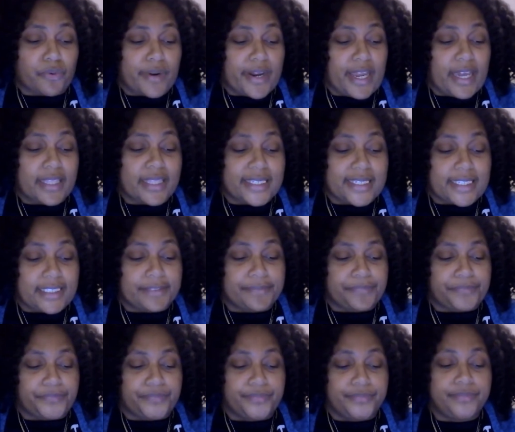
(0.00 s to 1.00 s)
reality.
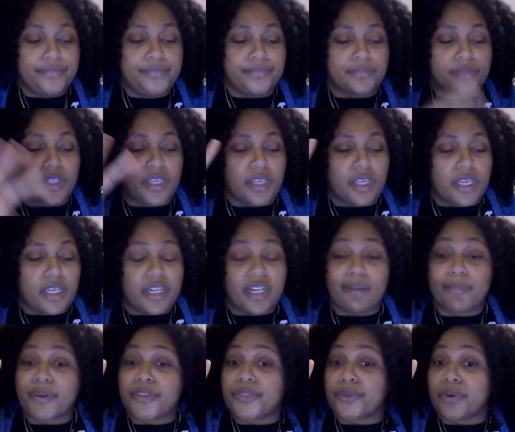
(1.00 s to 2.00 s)

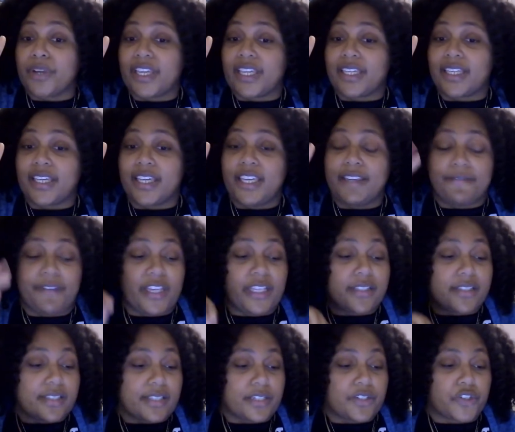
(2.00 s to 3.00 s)
Number three,
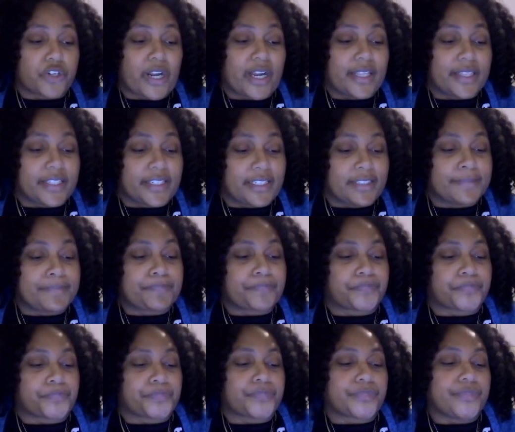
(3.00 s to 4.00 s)
event centrality.
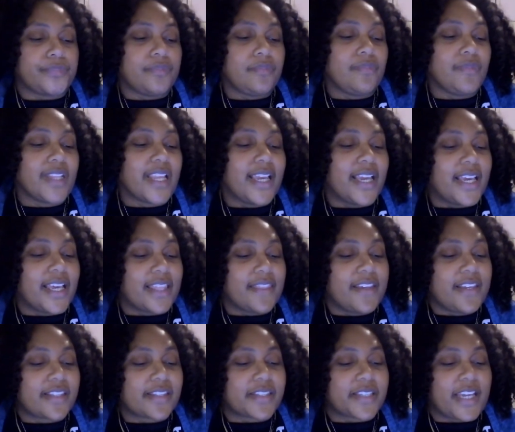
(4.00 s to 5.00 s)

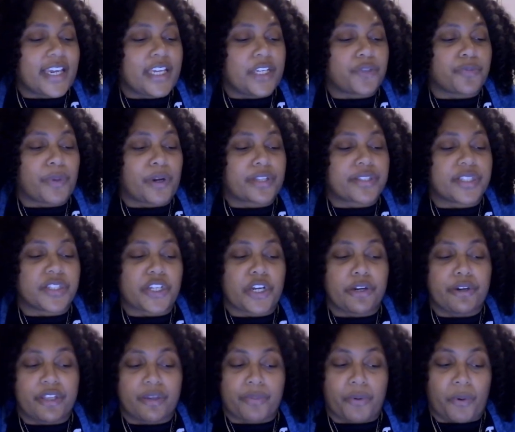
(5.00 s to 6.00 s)
This stage marks a
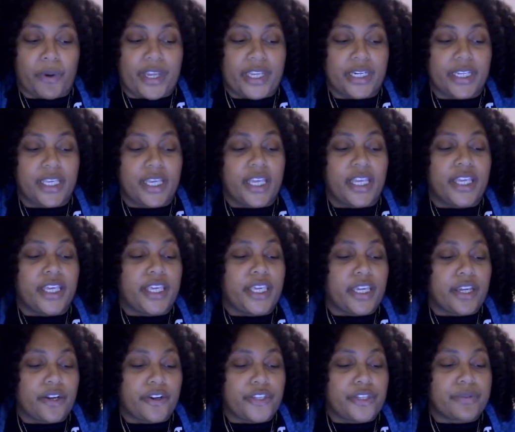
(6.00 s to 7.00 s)
turning point.
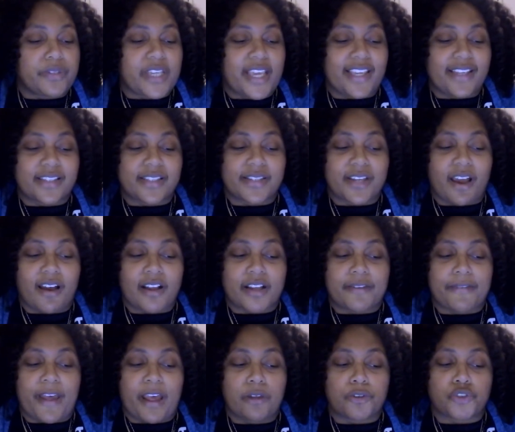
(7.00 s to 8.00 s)
Here you take stock
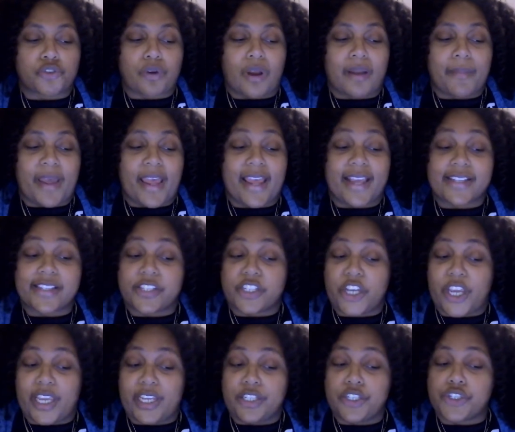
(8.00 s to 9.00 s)
of how trauma has
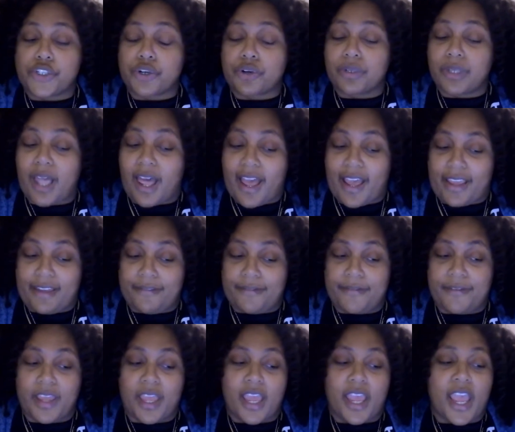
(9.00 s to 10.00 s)
changed your
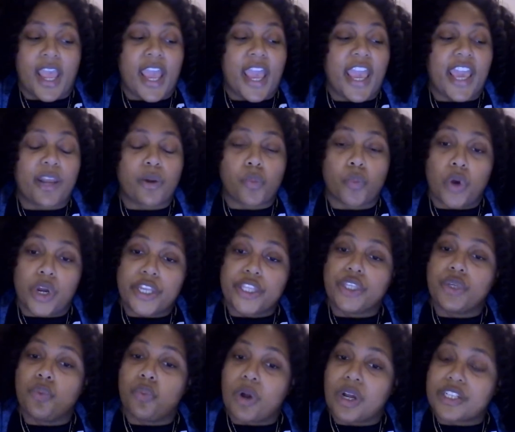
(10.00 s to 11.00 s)
life and what
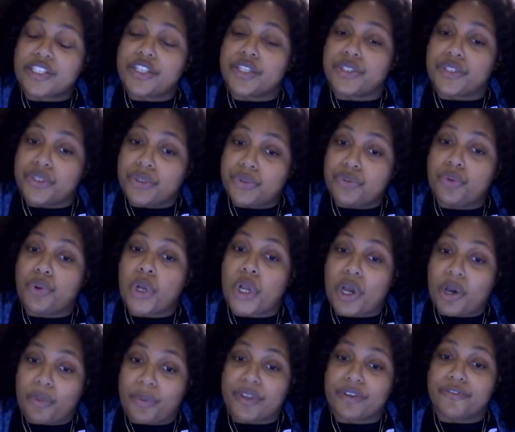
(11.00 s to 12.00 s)
you want to do
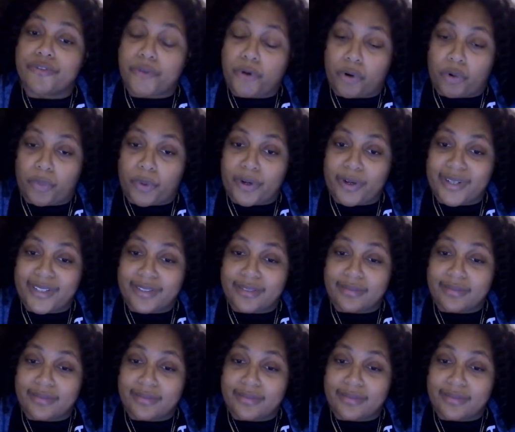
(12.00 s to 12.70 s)
going forward.